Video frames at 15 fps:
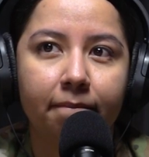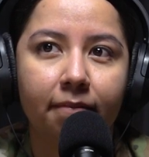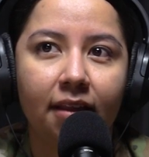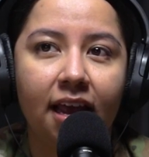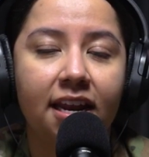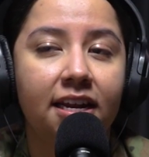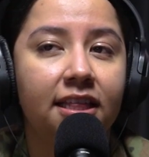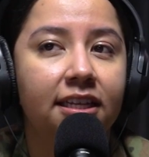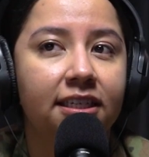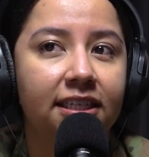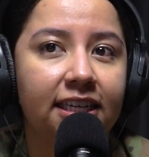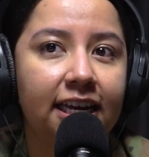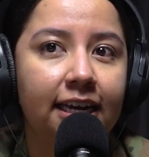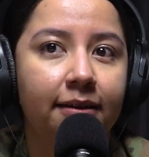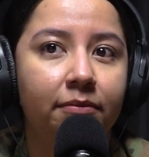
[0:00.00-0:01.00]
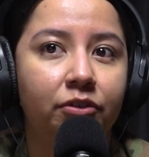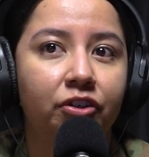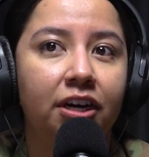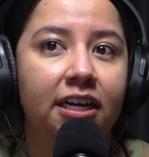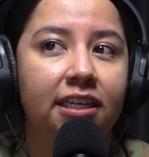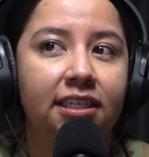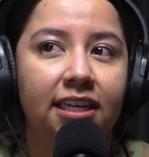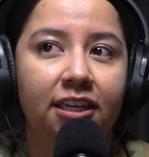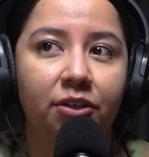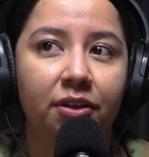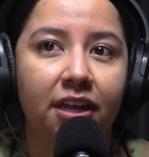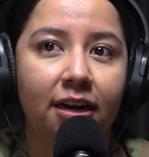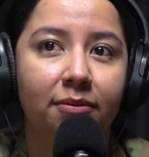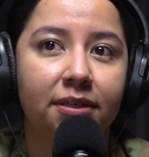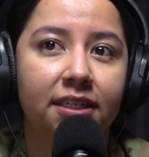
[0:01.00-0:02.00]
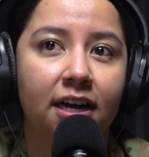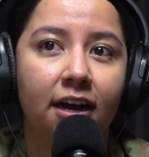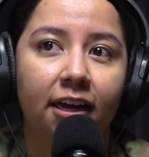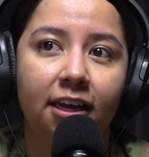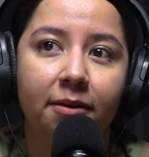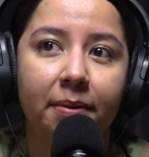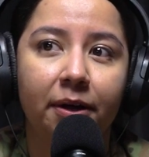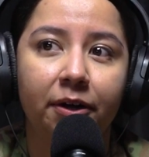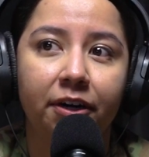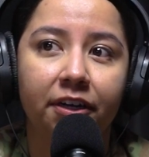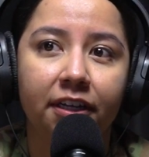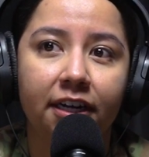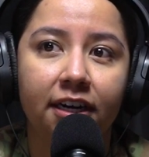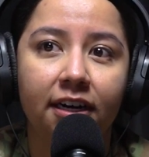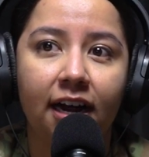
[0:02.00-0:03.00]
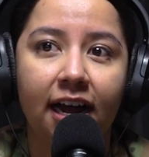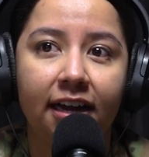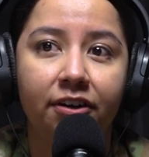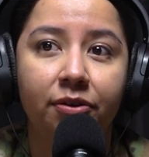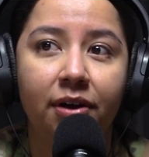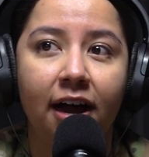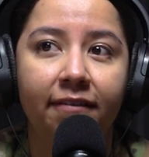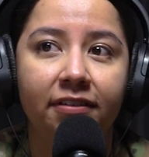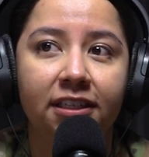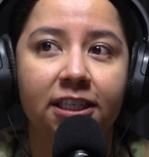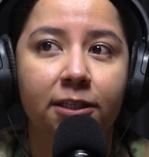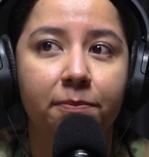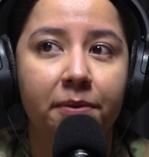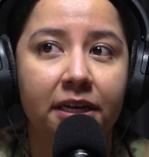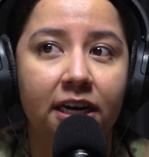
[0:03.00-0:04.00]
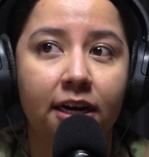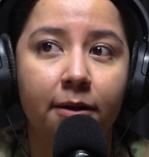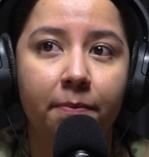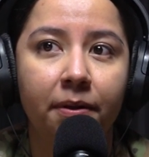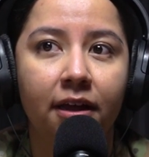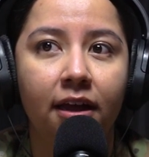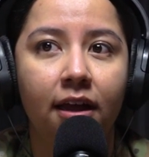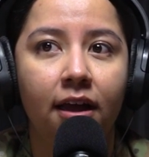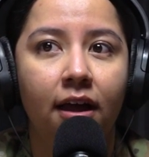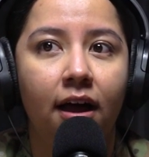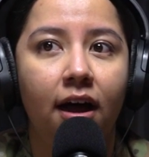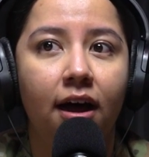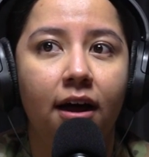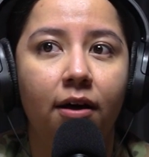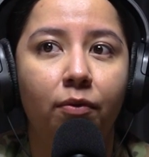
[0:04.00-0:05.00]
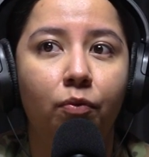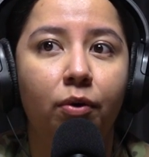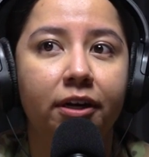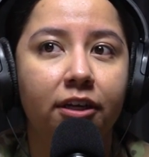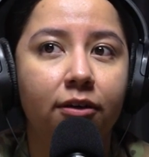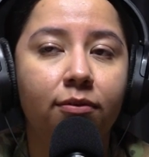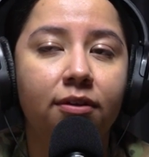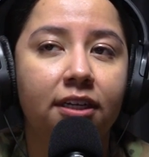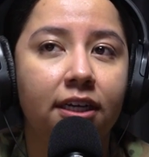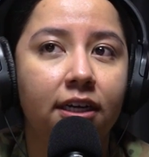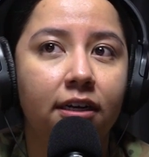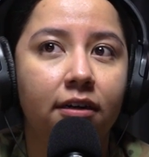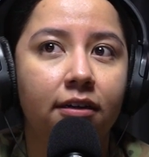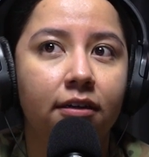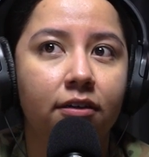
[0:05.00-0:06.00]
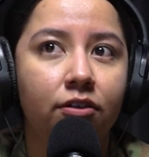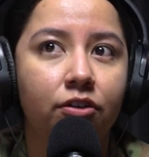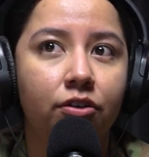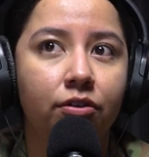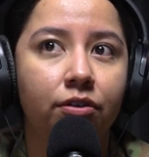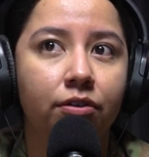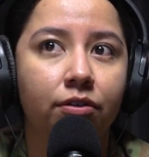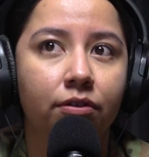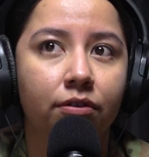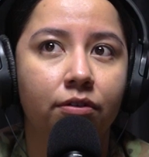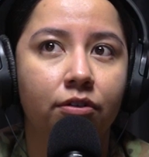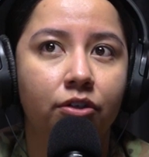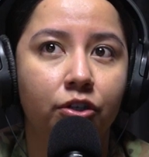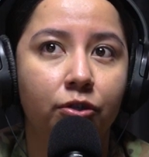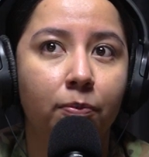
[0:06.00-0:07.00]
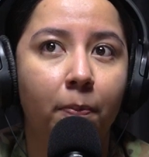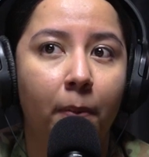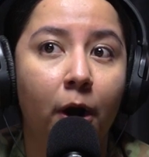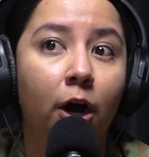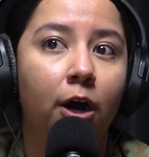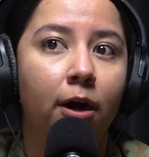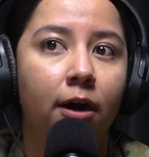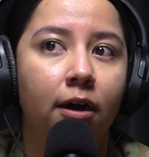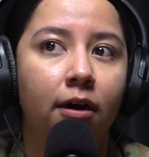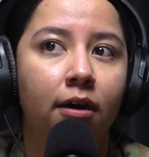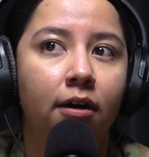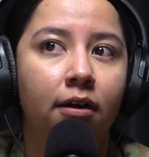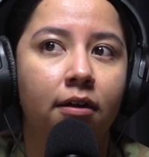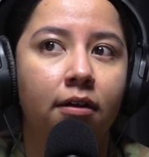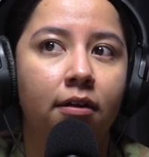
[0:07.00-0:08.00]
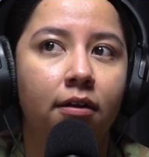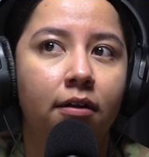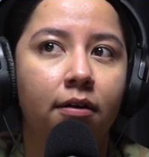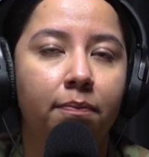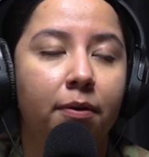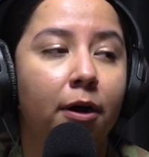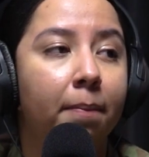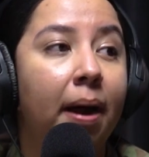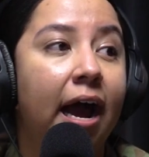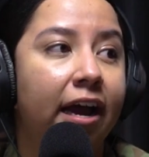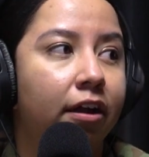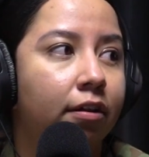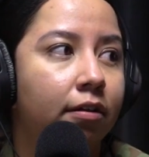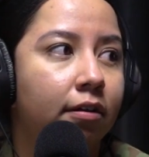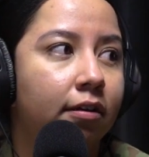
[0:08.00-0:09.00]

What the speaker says: And in the same training schedule that I was talking about earlier, I do have it split up what you need to do per mile.